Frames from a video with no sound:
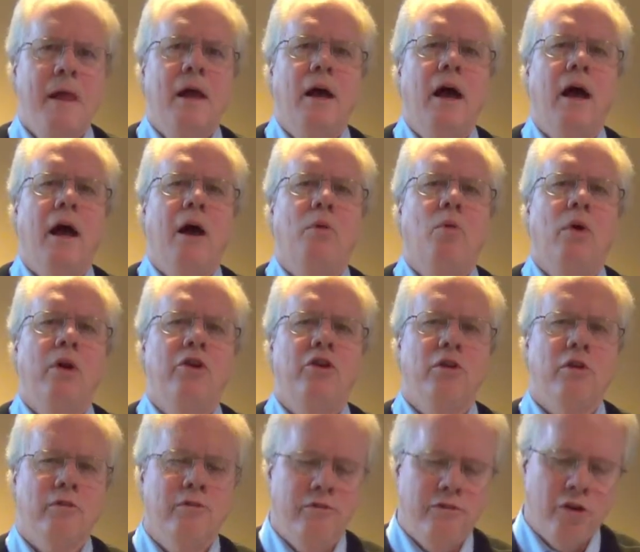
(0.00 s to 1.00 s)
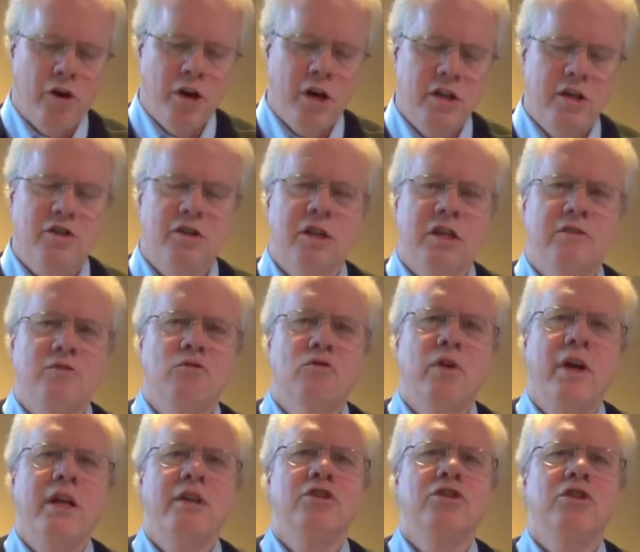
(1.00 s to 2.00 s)
when your furnace
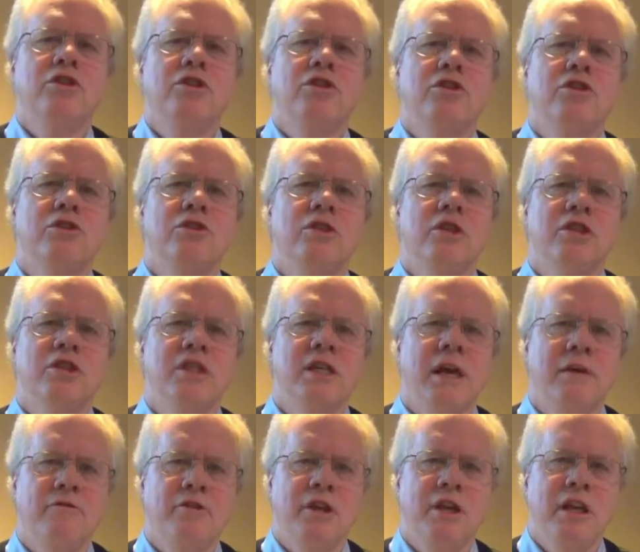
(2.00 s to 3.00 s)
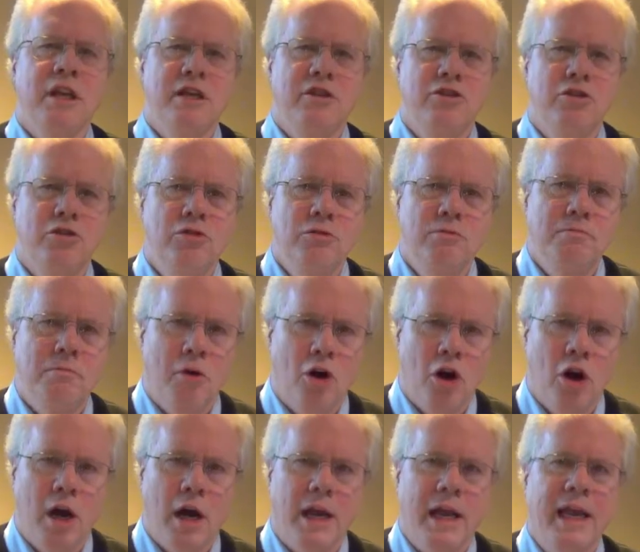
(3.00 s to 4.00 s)
reaches the 72
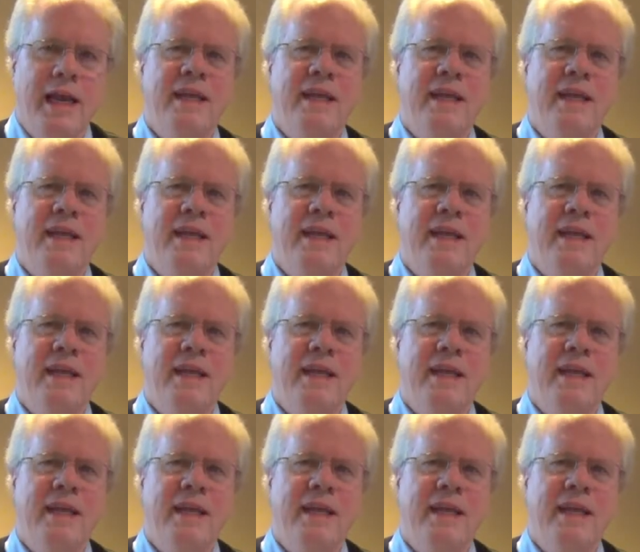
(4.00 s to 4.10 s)
mark,